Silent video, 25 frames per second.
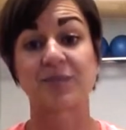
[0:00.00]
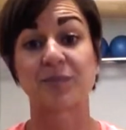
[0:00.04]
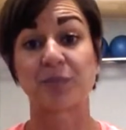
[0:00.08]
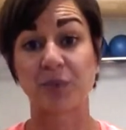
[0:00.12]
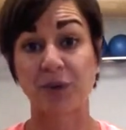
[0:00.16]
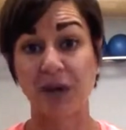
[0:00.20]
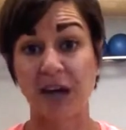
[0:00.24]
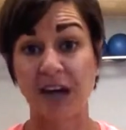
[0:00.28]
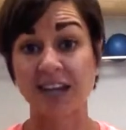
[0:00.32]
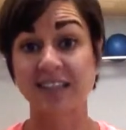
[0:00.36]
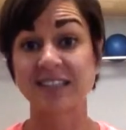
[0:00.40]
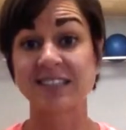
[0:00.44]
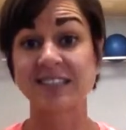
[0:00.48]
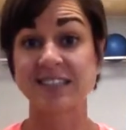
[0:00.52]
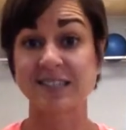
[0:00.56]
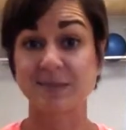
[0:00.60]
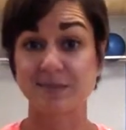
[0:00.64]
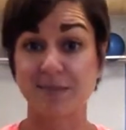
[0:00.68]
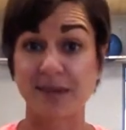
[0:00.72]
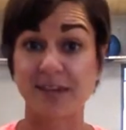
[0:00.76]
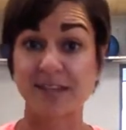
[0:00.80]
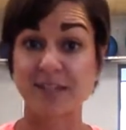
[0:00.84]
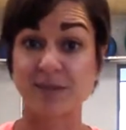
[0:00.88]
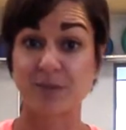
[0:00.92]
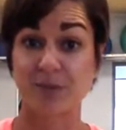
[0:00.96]
Practice
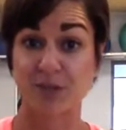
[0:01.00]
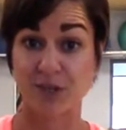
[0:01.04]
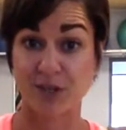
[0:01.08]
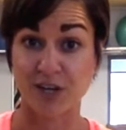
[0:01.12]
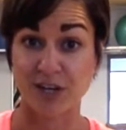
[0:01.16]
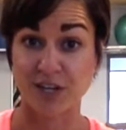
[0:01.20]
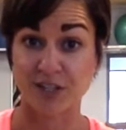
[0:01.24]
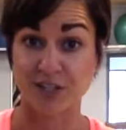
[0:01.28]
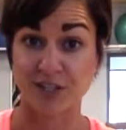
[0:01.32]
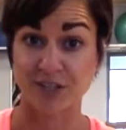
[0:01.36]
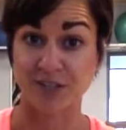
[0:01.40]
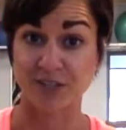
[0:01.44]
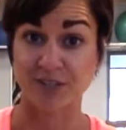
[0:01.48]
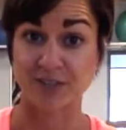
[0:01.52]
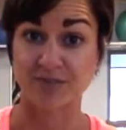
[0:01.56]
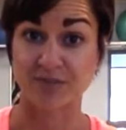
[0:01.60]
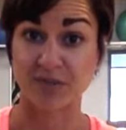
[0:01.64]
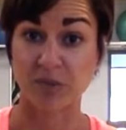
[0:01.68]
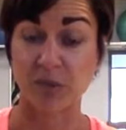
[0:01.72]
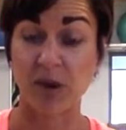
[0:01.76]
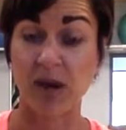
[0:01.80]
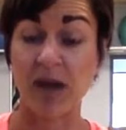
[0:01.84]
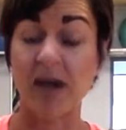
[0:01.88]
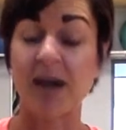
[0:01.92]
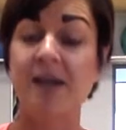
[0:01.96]
makes progression,
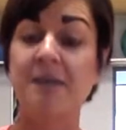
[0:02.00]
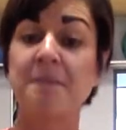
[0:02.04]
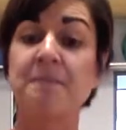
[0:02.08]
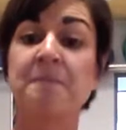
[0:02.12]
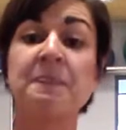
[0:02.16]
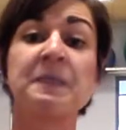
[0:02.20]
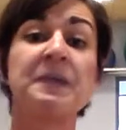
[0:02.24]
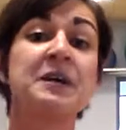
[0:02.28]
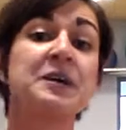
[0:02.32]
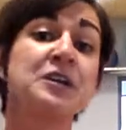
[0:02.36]
okay?